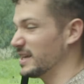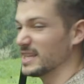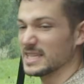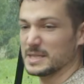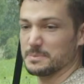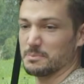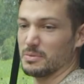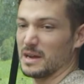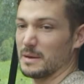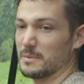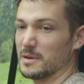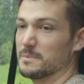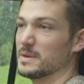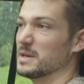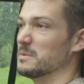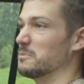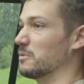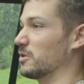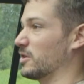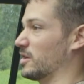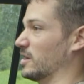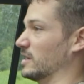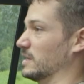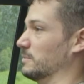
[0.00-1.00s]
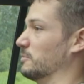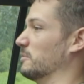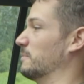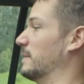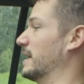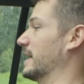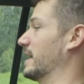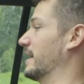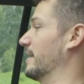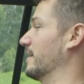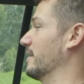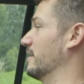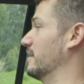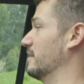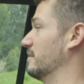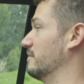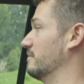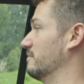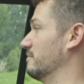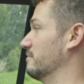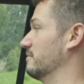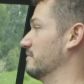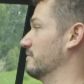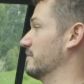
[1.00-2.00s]
it's probably a bit more comfortable back here than
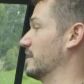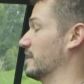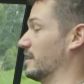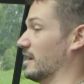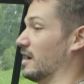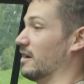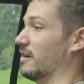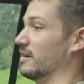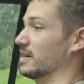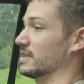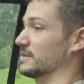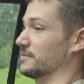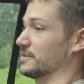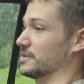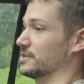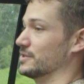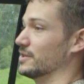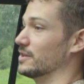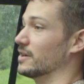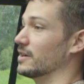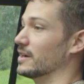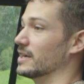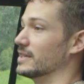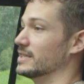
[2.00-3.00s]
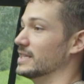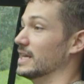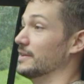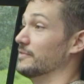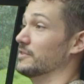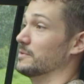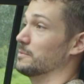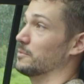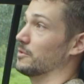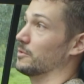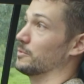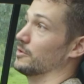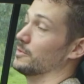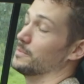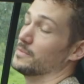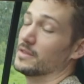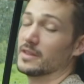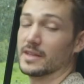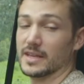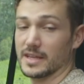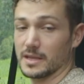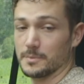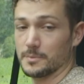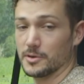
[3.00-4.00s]
the Yaris for sure, and definitely more room than
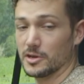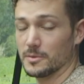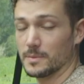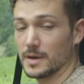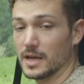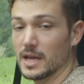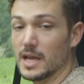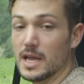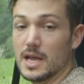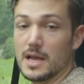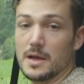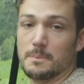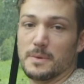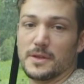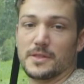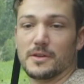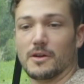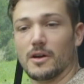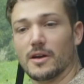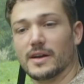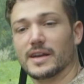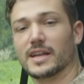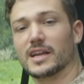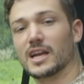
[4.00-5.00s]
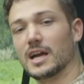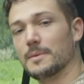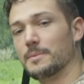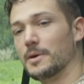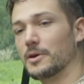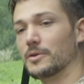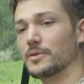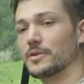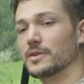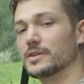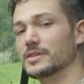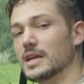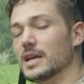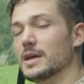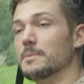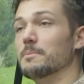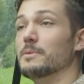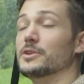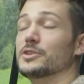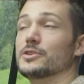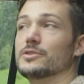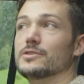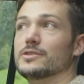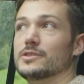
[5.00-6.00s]
in the Puma, but there aren't any cup holders,
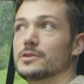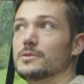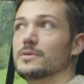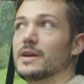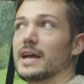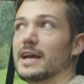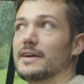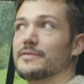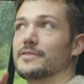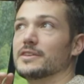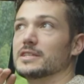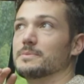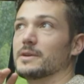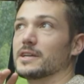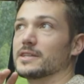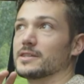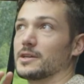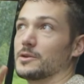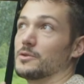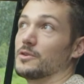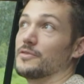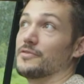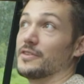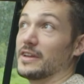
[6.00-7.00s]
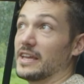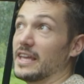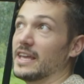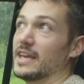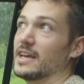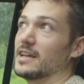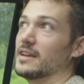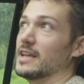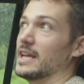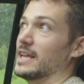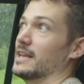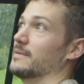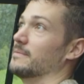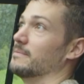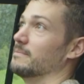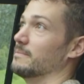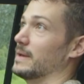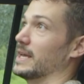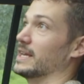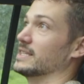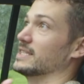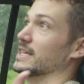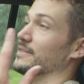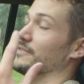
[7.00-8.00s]
but you do have this big sunroof again, and it
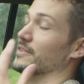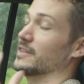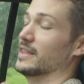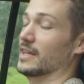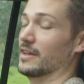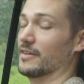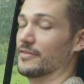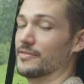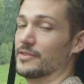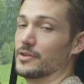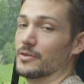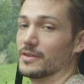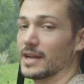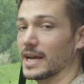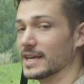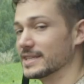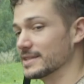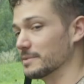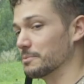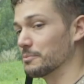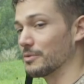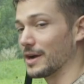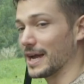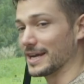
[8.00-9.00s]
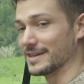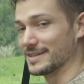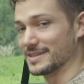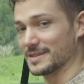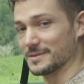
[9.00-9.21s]
makes everything feel nice and bright.